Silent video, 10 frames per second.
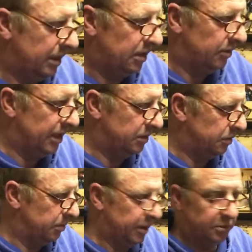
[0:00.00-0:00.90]
like the wrench
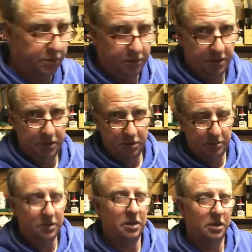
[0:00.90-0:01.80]
with a bit of music on,
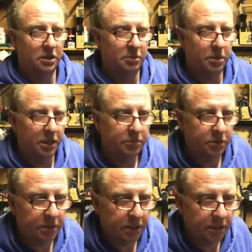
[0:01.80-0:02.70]
but you're not allowed to play
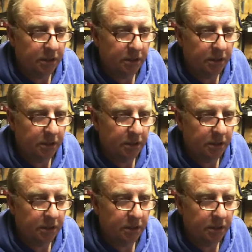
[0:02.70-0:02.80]
music.